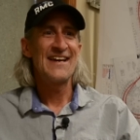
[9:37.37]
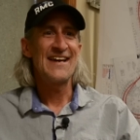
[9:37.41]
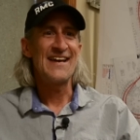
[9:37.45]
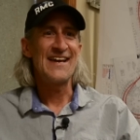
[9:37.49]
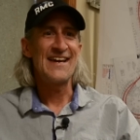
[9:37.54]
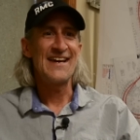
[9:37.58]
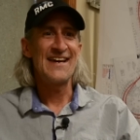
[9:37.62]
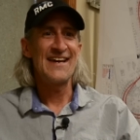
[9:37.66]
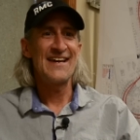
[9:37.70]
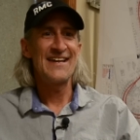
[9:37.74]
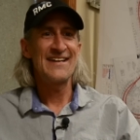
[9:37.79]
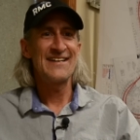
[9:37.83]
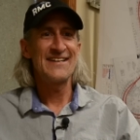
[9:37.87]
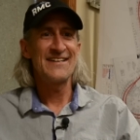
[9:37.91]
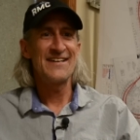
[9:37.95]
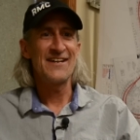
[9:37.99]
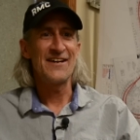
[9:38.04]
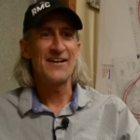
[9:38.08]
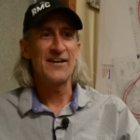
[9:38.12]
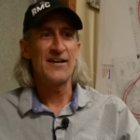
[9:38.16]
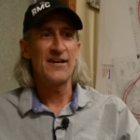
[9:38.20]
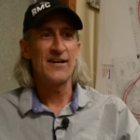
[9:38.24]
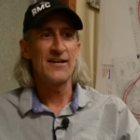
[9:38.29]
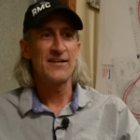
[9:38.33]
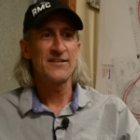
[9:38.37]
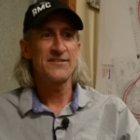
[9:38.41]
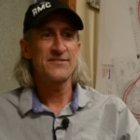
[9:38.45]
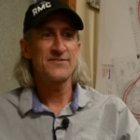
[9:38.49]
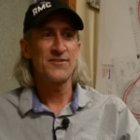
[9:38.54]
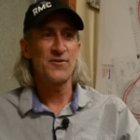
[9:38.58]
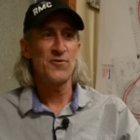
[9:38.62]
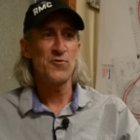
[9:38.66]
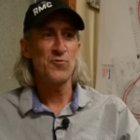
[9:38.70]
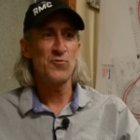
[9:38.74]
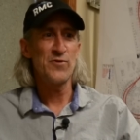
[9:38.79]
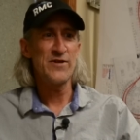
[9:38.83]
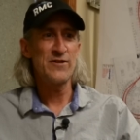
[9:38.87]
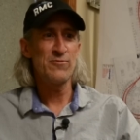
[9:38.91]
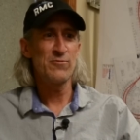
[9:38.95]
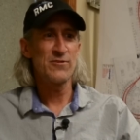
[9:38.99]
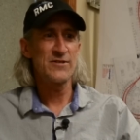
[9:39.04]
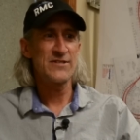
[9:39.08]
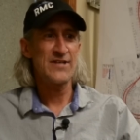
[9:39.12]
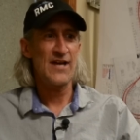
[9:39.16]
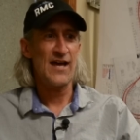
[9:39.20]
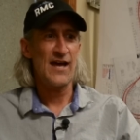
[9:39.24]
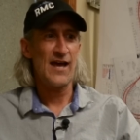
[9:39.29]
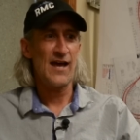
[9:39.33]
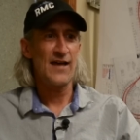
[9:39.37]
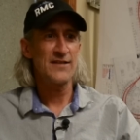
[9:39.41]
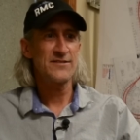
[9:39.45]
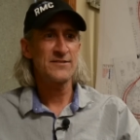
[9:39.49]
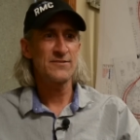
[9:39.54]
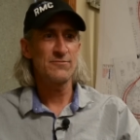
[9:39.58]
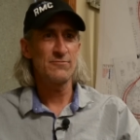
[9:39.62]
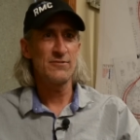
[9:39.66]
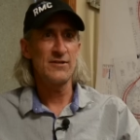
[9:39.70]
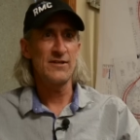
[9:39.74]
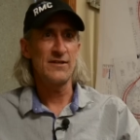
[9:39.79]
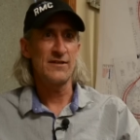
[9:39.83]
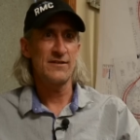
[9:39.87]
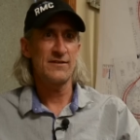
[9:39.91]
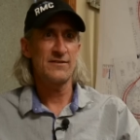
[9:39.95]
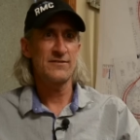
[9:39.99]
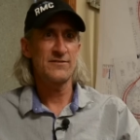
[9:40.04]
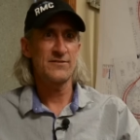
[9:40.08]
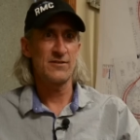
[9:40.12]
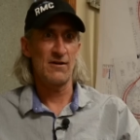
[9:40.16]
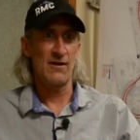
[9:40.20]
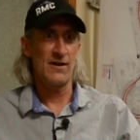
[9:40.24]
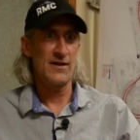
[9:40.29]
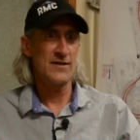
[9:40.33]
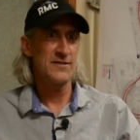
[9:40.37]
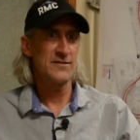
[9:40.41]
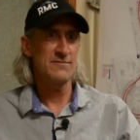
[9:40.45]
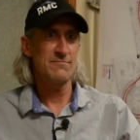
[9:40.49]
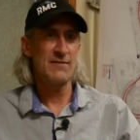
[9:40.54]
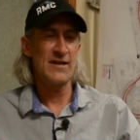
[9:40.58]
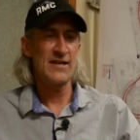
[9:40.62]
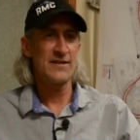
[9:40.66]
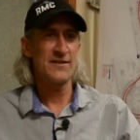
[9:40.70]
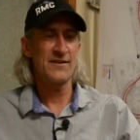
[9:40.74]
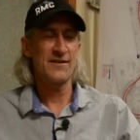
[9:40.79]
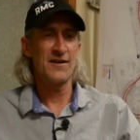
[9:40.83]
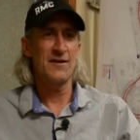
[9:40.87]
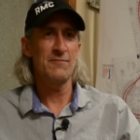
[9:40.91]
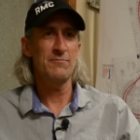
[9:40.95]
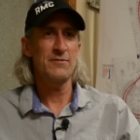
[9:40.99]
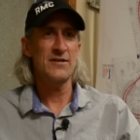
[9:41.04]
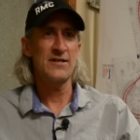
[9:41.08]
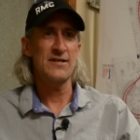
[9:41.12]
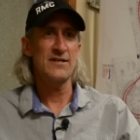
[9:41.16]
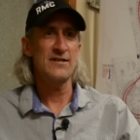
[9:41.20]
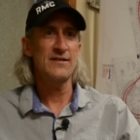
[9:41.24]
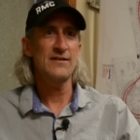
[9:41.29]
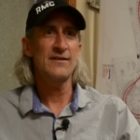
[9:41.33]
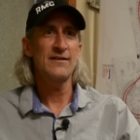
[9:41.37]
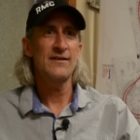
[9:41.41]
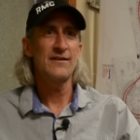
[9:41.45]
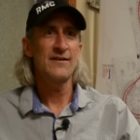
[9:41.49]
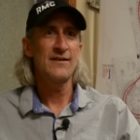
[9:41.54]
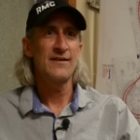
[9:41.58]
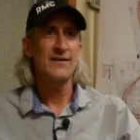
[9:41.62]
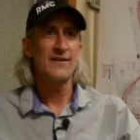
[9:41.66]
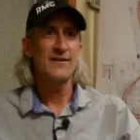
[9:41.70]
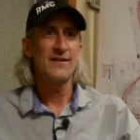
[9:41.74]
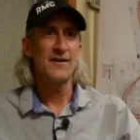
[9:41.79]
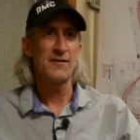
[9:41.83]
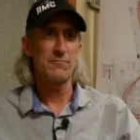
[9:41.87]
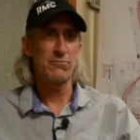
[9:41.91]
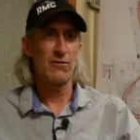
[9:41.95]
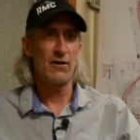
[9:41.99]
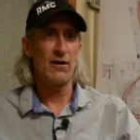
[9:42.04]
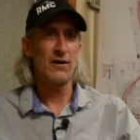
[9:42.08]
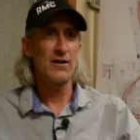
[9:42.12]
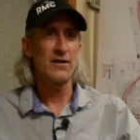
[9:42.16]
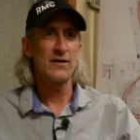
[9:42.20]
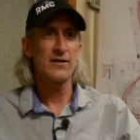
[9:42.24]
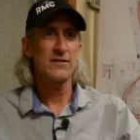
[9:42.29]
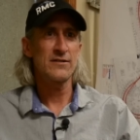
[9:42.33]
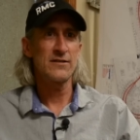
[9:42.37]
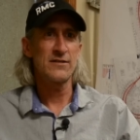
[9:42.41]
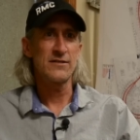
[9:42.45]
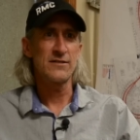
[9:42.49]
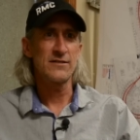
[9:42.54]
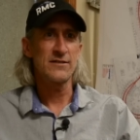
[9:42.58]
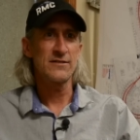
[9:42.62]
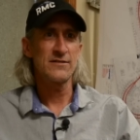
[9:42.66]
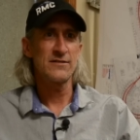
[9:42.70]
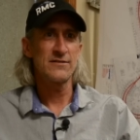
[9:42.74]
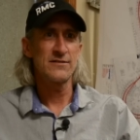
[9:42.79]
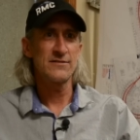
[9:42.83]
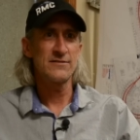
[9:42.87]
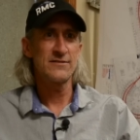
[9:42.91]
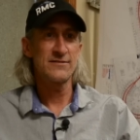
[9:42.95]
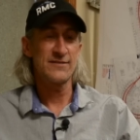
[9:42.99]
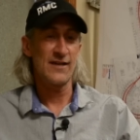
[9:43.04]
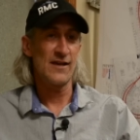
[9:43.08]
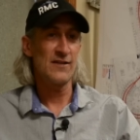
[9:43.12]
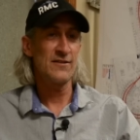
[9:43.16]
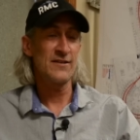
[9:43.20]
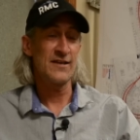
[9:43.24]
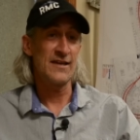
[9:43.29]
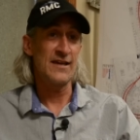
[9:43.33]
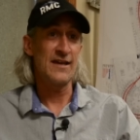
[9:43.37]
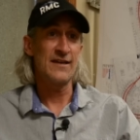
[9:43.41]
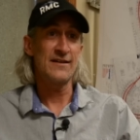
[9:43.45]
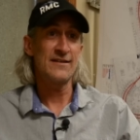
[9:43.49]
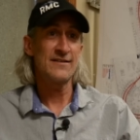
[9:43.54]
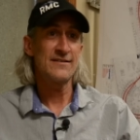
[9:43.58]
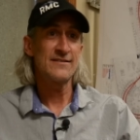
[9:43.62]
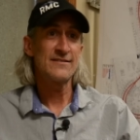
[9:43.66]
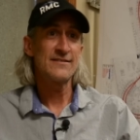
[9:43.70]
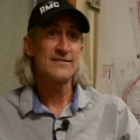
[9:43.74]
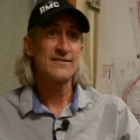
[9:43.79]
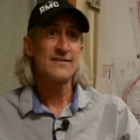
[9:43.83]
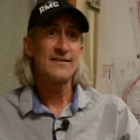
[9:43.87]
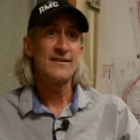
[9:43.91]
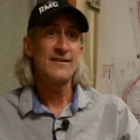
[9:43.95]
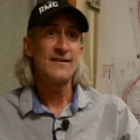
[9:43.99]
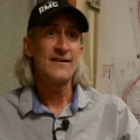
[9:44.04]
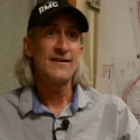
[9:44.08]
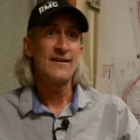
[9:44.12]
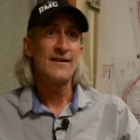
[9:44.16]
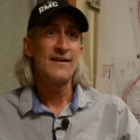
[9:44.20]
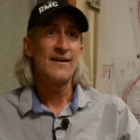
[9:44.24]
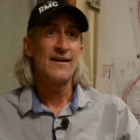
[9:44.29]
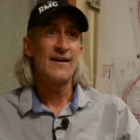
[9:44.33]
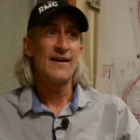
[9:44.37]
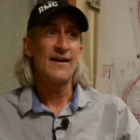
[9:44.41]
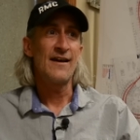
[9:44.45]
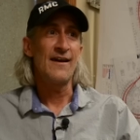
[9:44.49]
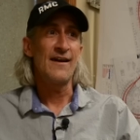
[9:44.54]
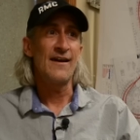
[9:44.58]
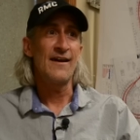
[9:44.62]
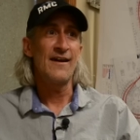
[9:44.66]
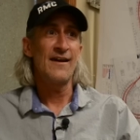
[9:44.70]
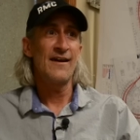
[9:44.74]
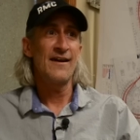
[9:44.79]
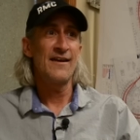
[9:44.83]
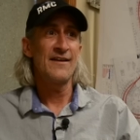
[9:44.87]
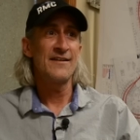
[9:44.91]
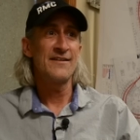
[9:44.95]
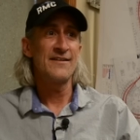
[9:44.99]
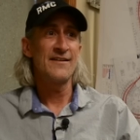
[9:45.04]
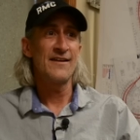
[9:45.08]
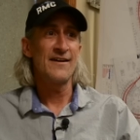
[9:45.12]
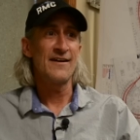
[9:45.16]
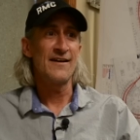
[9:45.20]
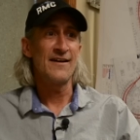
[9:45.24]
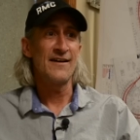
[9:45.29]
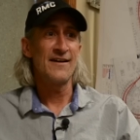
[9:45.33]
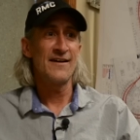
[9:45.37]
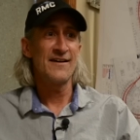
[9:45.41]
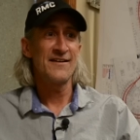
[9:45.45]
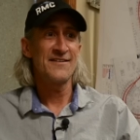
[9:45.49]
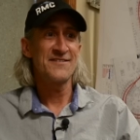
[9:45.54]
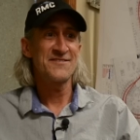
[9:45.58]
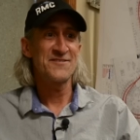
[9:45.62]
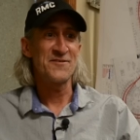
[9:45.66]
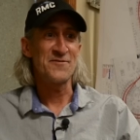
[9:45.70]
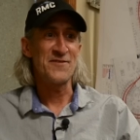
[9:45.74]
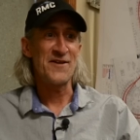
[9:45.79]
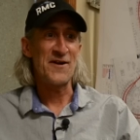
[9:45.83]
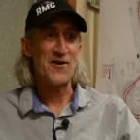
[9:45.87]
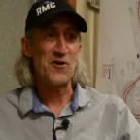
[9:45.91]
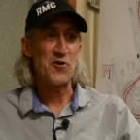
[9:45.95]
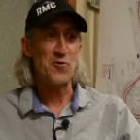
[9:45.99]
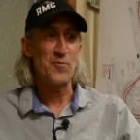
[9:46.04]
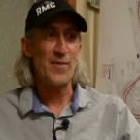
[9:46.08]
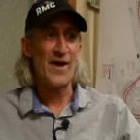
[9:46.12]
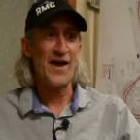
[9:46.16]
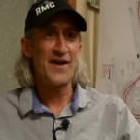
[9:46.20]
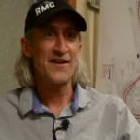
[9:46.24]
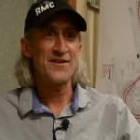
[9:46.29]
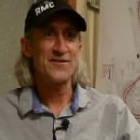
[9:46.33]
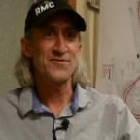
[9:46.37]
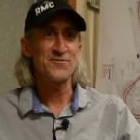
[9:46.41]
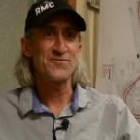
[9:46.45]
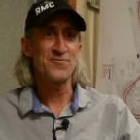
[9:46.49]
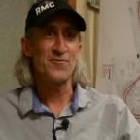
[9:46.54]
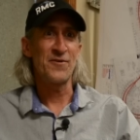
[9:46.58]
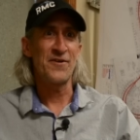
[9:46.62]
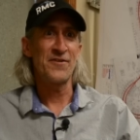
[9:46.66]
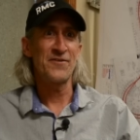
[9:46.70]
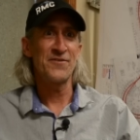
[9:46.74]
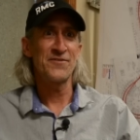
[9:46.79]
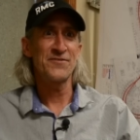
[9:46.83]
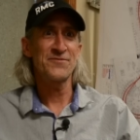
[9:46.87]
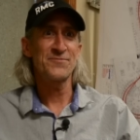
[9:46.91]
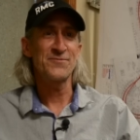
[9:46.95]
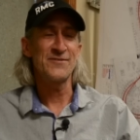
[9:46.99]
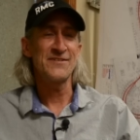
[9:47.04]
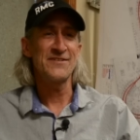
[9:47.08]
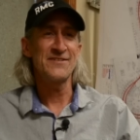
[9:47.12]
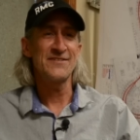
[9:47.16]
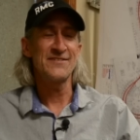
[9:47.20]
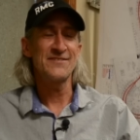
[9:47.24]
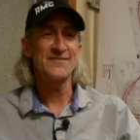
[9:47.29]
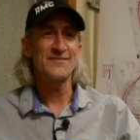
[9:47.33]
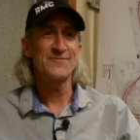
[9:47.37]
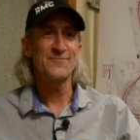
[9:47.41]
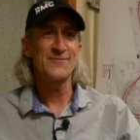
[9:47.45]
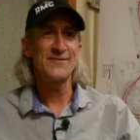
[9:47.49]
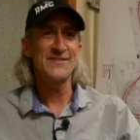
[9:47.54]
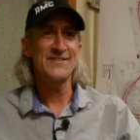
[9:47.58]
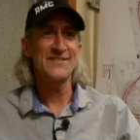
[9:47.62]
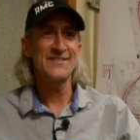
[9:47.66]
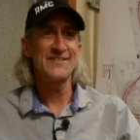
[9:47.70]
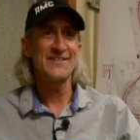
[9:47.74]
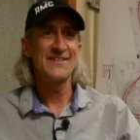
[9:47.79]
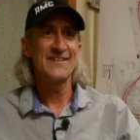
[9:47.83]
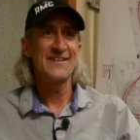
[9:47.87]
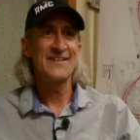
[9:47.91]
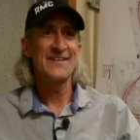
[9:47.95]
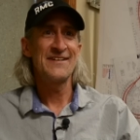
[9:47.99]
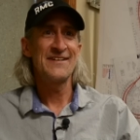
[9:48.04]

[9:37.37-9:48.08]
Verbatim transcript: and uh, so we were tasked with trying to make the company a product that it could sell again and uh, so the aerobatic was one of those. We, we,